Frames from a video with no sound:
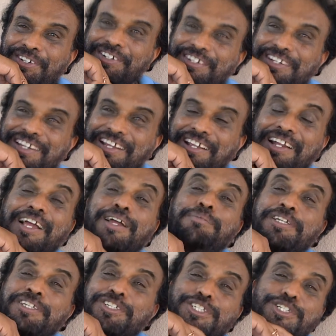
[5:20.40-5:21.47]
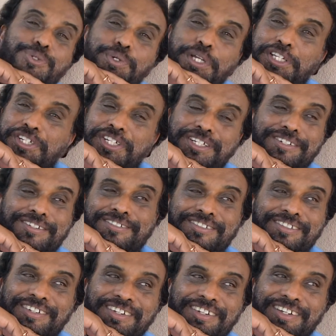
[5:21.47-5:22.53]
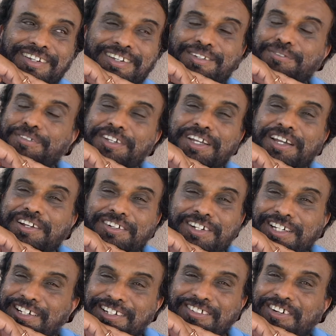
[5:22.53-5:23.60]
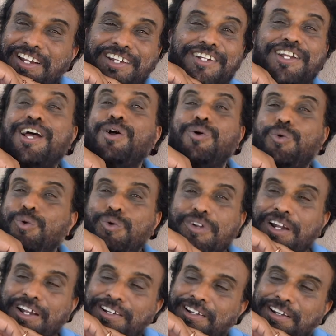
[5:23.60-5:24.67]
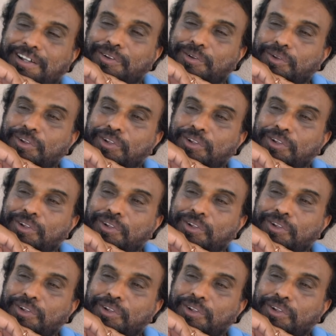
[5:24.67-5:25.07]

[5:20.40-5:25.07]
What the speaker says: the alarming situation we are in right now, right now.